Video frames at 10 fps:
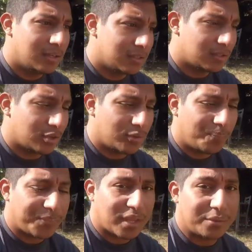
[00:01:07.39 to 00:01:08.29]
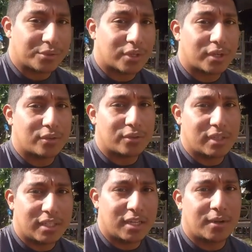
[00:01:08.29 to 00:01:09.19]
So if you're trying to go to a
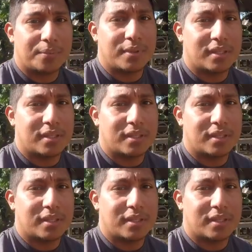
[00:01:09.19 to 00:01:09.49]
League Cup